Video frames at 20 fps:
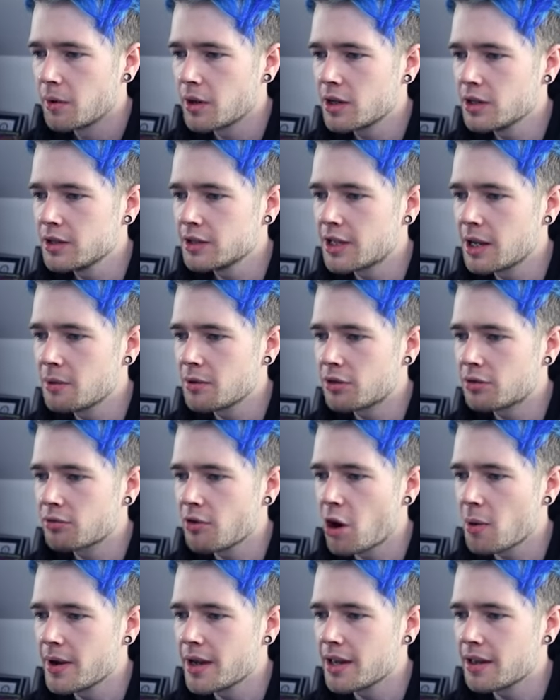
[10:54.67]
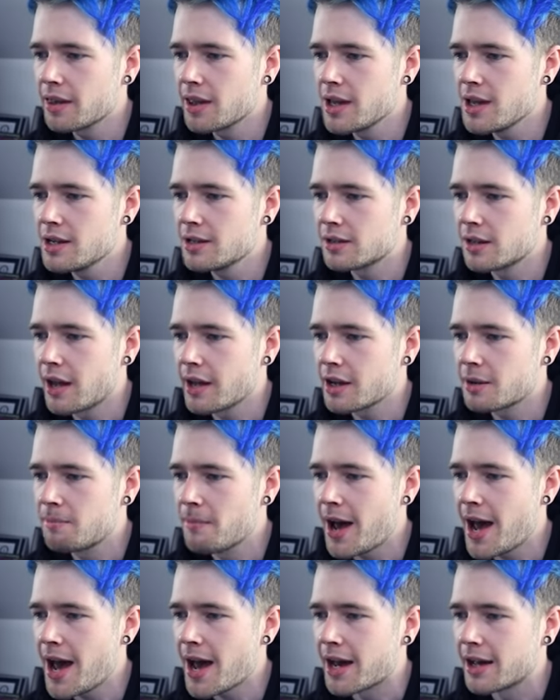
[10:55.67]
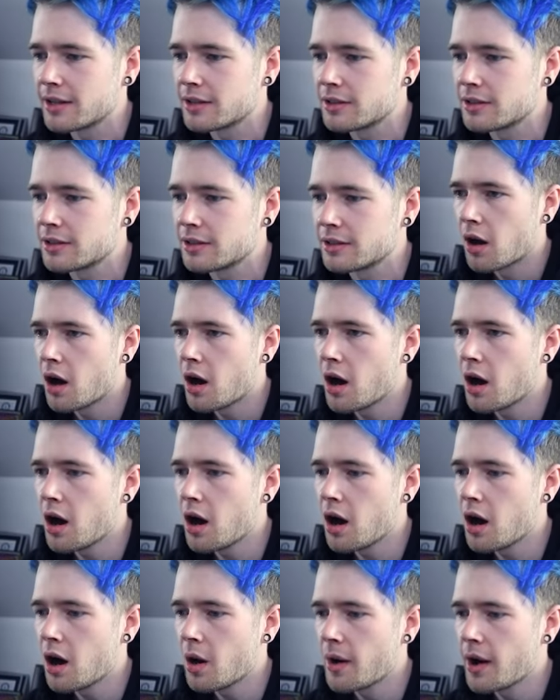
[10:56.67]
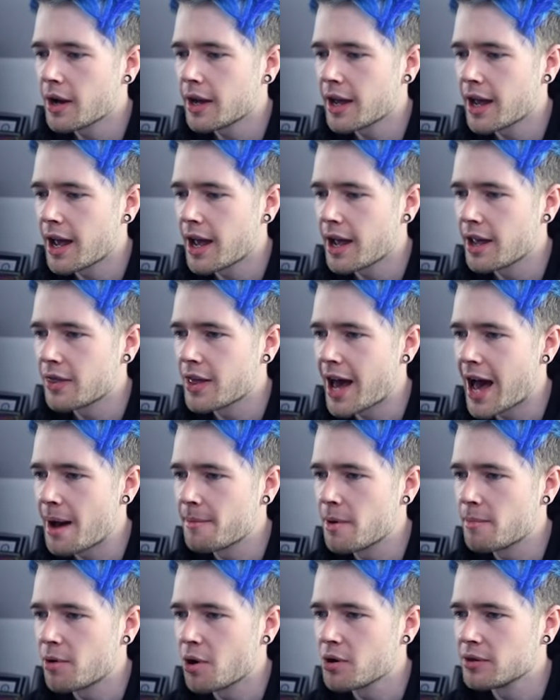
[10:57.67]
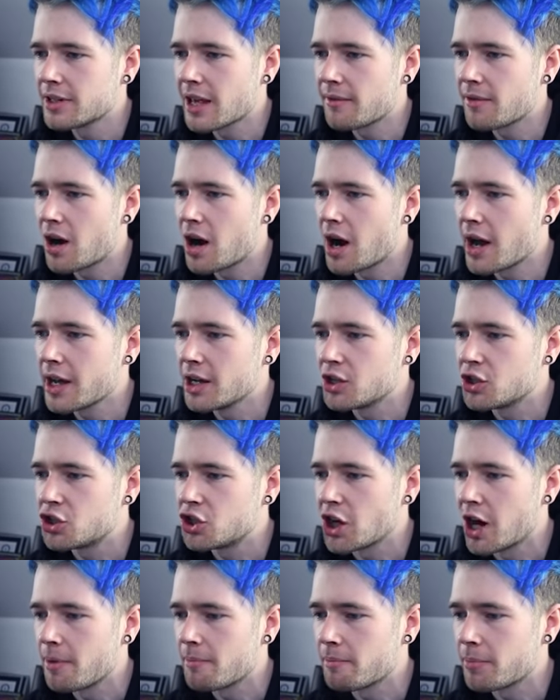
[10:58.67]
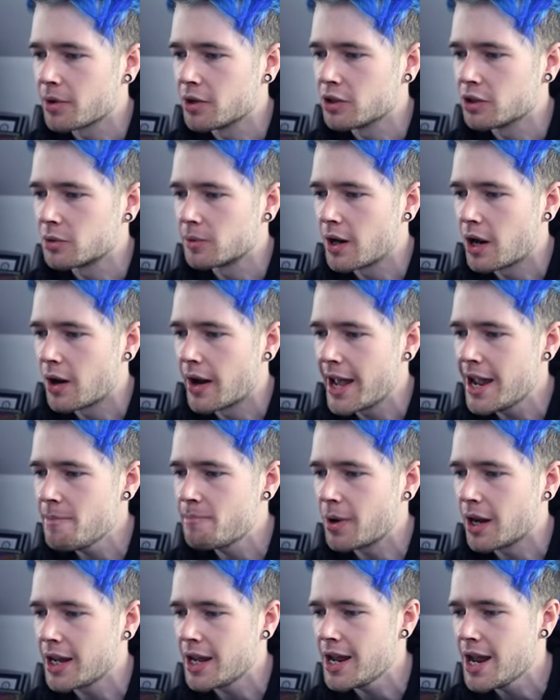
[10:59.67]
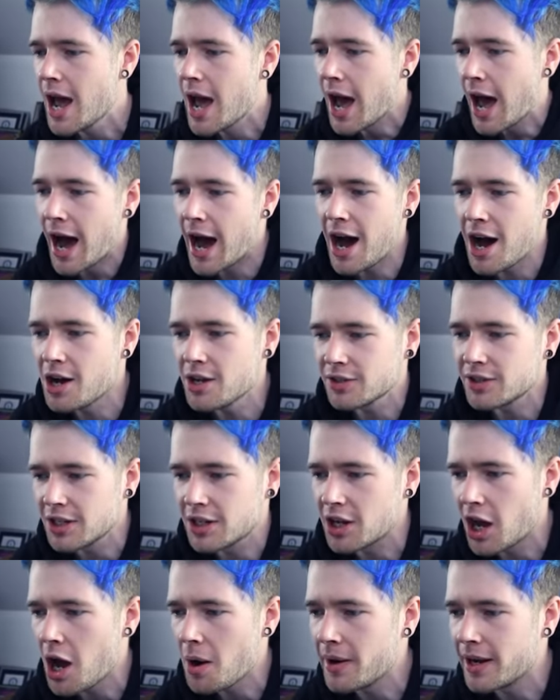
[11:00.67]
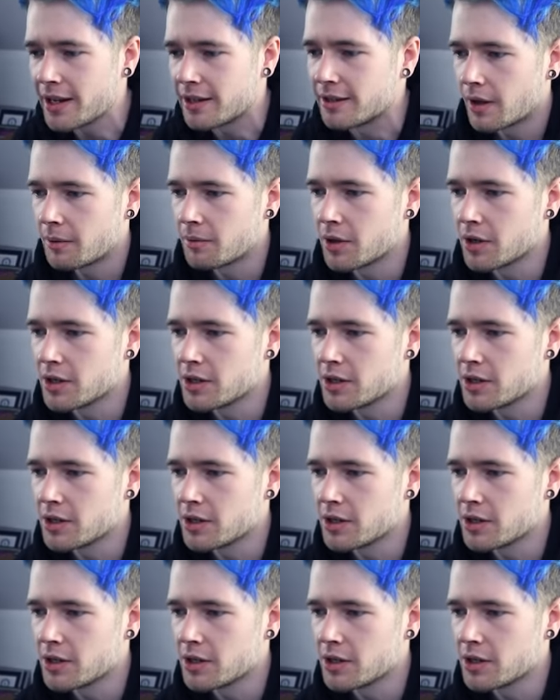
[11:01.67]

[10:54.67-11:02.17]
We can just keep throwing these like mad. Oh, okay. The Hammer Bros have a higher jump as well. Hey, buddy. How's it going? I'm going